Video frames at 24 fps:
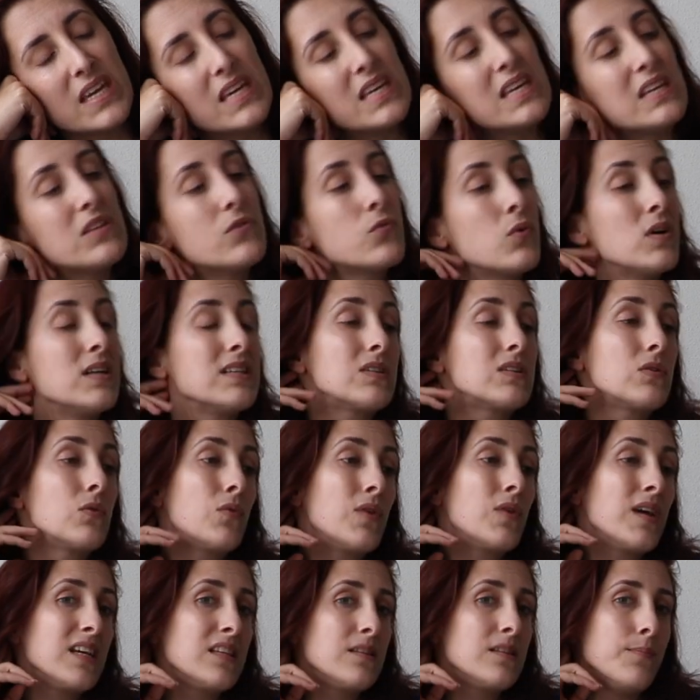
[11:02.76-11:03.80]
it was
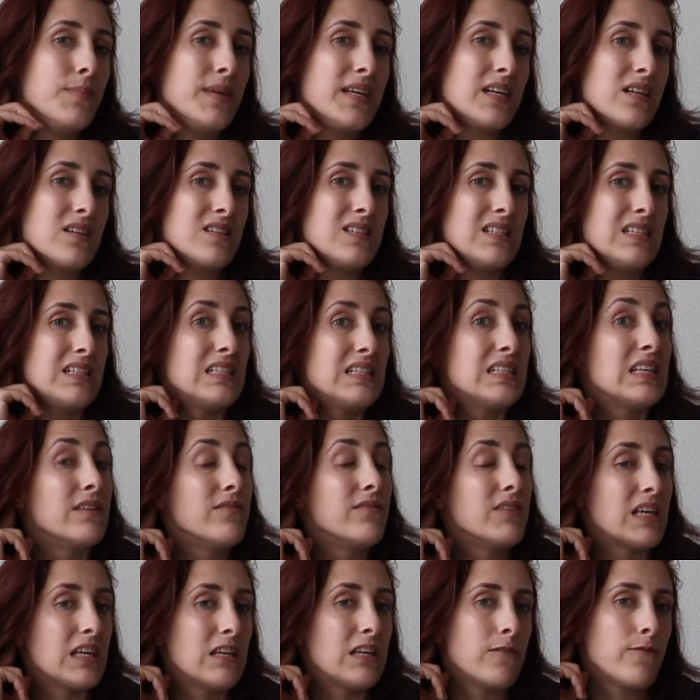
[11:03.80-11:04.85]
great because it's
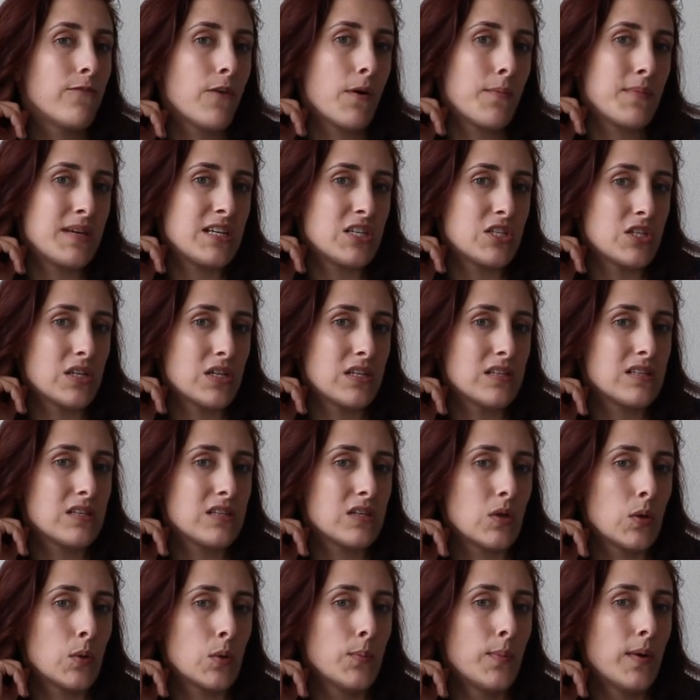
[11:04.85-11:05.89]
giving information
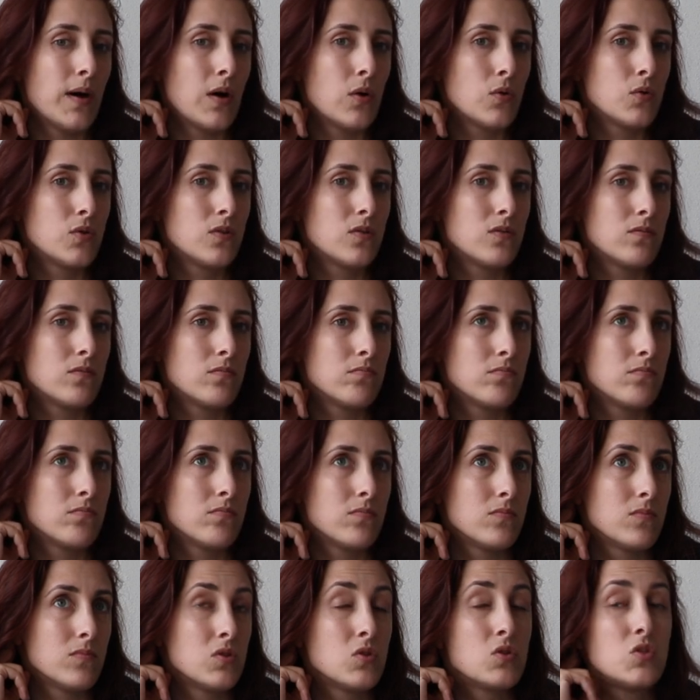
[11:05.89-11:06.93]
about
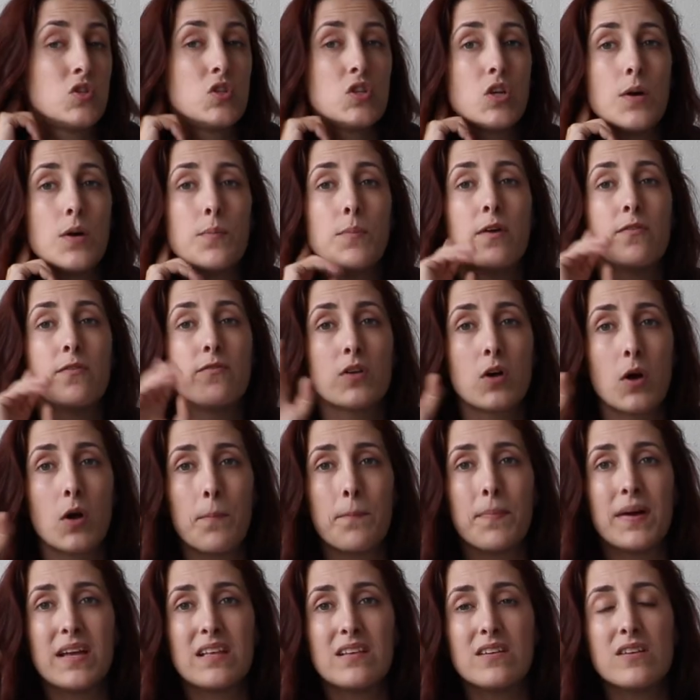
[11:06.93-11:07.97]
the job of
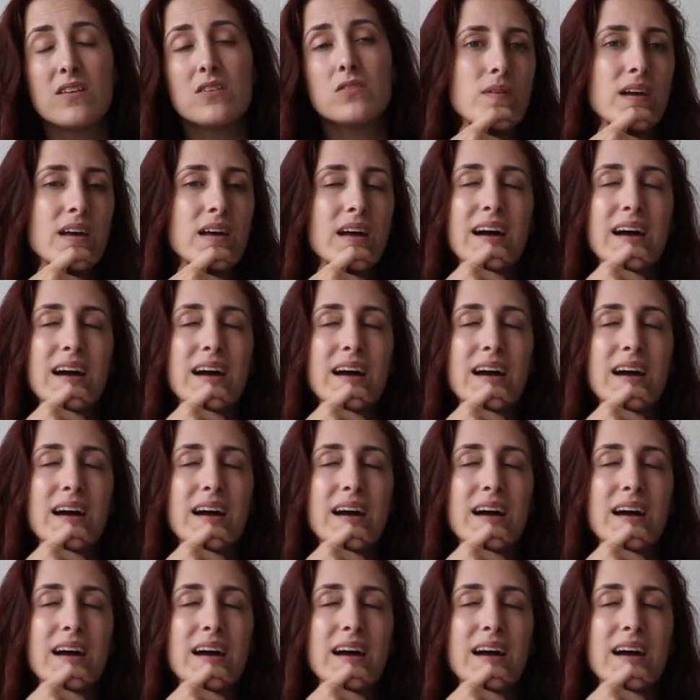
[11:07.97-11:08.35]
companion.